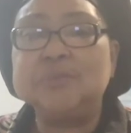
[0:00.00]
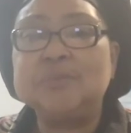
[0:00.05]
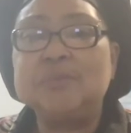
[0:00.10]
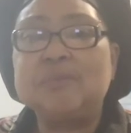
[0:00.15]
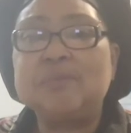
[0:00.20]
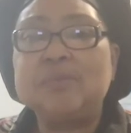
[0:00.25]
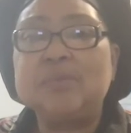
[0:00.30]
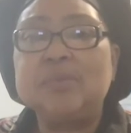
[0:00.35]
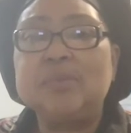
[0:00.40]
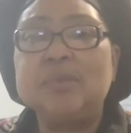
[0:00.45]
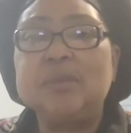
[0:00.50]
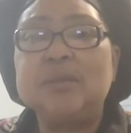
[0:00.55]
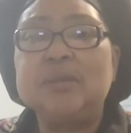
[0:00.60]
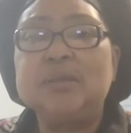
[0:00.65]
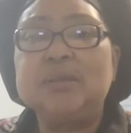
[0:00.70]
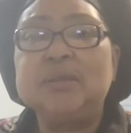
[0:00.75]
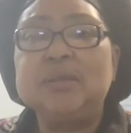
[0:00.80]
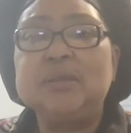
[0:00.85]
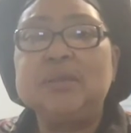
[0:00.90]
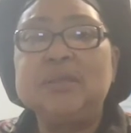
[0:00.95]
it.
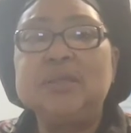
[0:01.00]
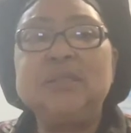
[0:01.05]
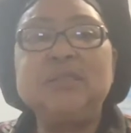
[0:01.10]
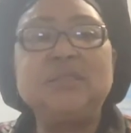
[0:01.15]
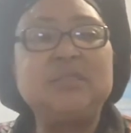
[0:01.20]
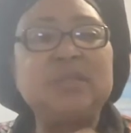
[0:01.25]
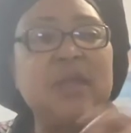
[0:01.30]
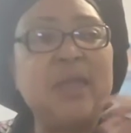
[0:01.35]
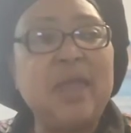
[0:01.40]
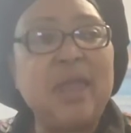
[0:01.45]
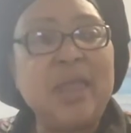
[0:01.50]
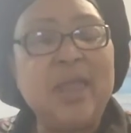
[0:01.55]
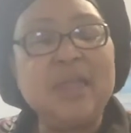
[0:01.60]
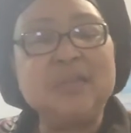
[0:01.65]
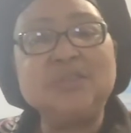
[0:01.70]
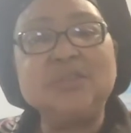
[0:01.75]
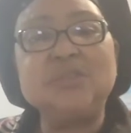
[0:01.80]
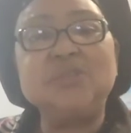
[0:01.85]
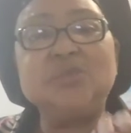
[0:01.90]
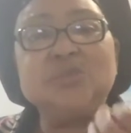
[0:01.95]
He said,
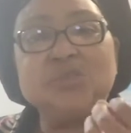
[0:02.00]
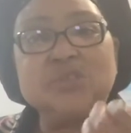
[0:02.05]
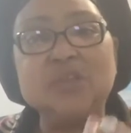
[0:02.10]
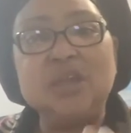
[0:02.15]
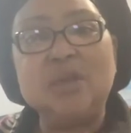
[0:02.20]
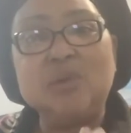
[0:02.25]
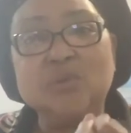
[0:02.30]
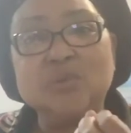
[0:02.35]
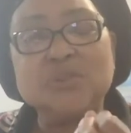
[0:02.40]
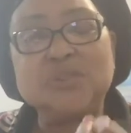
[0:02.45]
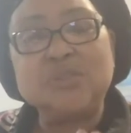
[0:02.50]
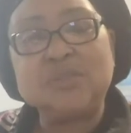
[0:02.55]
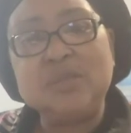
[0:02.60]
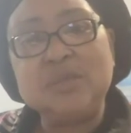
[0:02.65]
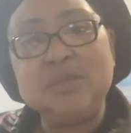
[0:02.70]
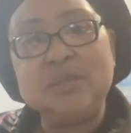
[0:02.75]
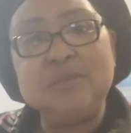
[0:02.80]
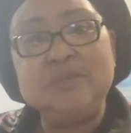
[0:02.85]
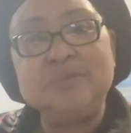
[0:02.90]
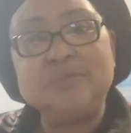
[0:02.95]
Ask and you shall
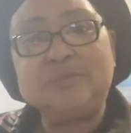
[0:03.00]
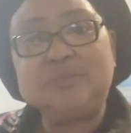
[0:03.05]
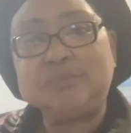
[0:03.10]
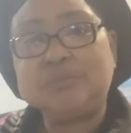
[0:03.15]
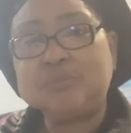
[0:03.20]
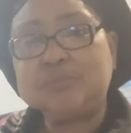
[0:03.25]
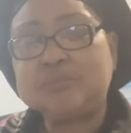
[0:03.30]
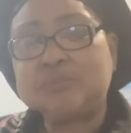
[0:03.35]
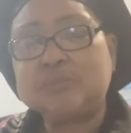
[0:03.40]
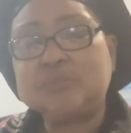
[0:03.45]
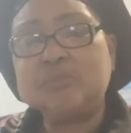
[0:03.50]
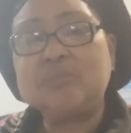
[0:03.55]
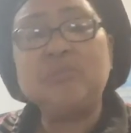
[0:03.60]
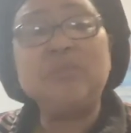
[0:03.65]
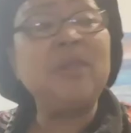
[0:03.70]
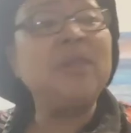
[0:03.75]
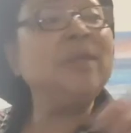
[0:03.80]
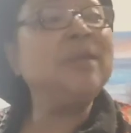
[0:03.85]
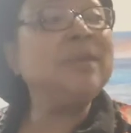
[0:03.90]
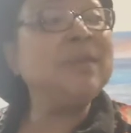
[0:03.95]
receive.
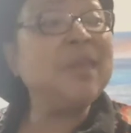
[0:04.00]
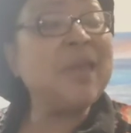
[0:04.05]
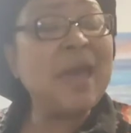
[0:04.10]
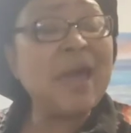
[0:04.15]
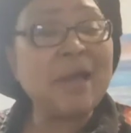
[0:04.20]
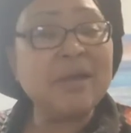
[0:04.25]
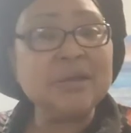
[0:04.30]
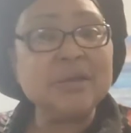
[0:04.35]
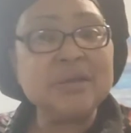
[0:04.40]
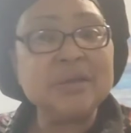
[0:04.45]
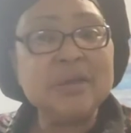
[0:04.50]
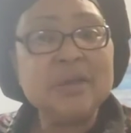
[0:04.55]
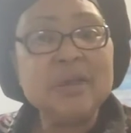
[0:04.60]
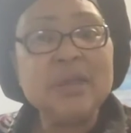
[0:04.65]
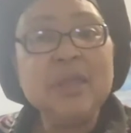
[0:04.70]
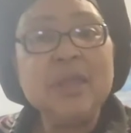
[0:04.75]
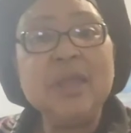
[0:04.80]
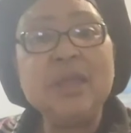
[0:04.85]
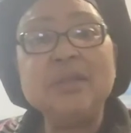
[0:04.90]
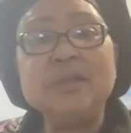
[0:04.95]
Knock
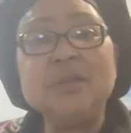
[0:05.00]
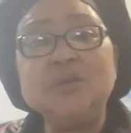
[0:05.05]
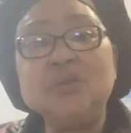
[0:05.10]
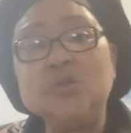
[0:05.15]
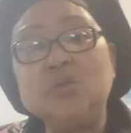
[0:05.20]
and